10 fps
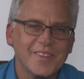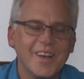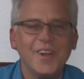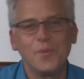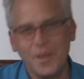
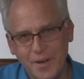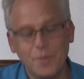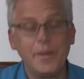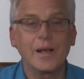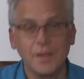I know maybe
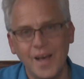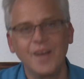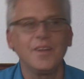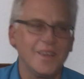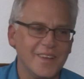there'd be a
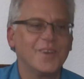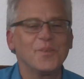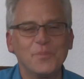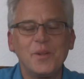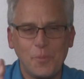cloud, yeah, yeah.
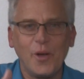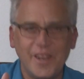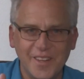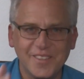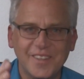But the
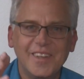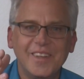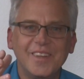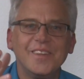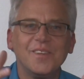point is,
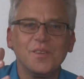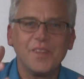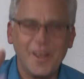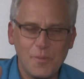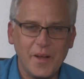
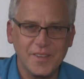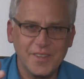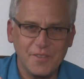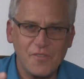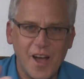everybody
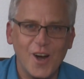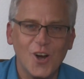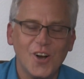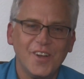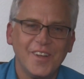doesn't have a fire
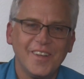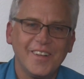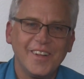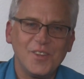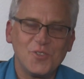
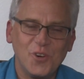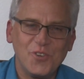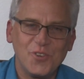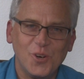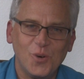that
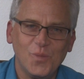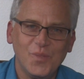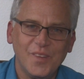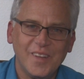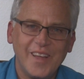destroys your home.
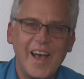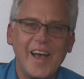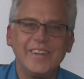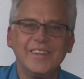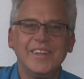
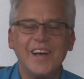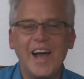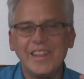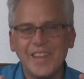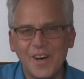And
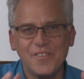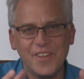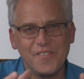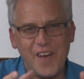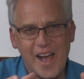I love
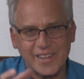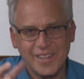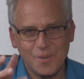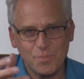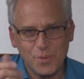the fact
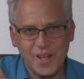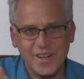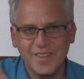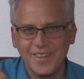that a print